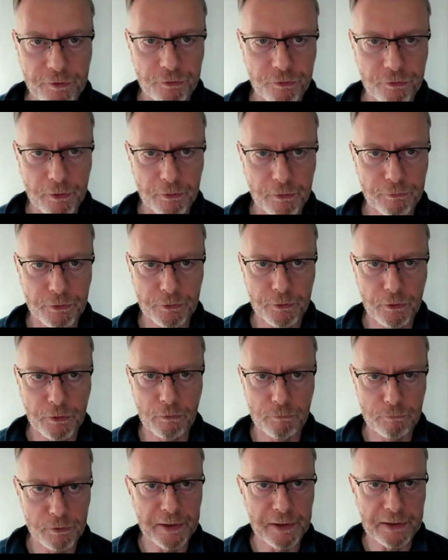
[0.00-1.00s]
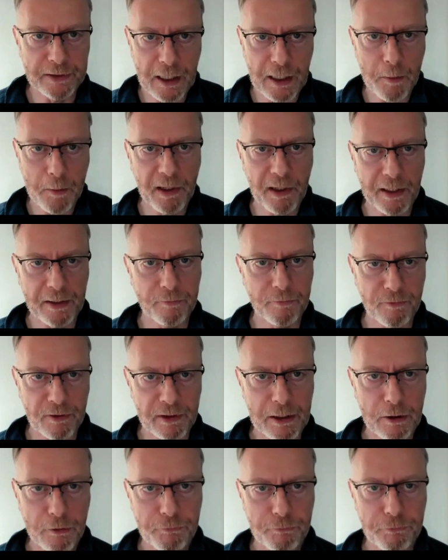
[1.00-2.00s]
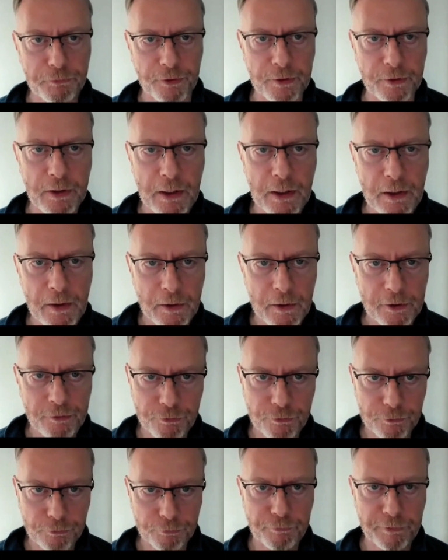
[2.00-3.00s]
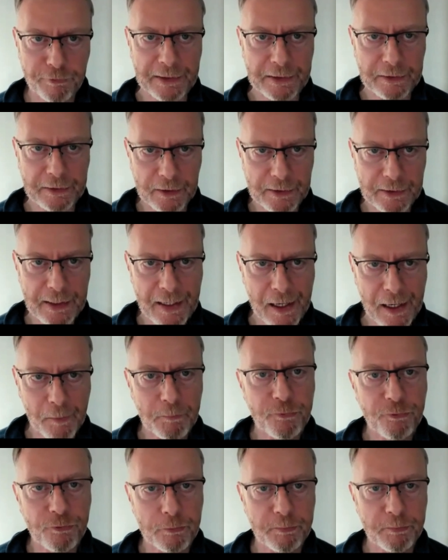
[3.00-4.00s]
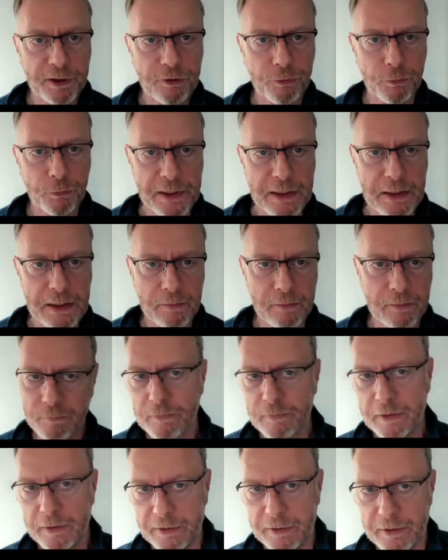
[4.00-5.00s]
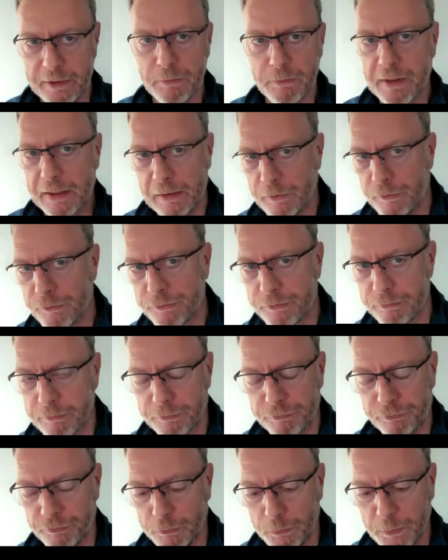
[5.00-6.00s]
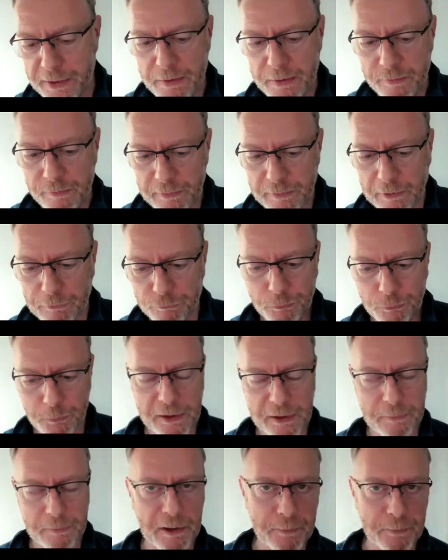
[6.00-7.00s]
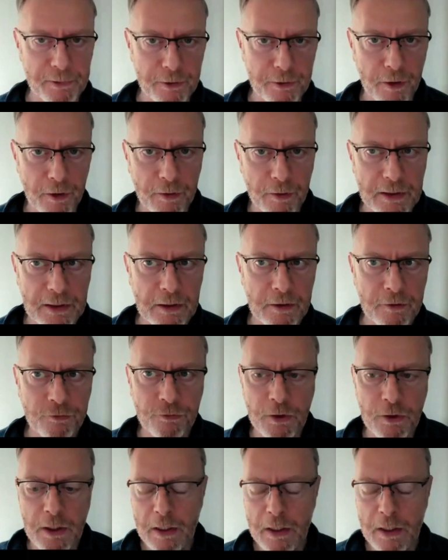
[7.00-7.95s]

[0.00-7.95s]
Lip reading: so if you're not running that plant very often, it's just filling the gaps between, in the UK, lots of offshore wind, elsewhere it might be other things.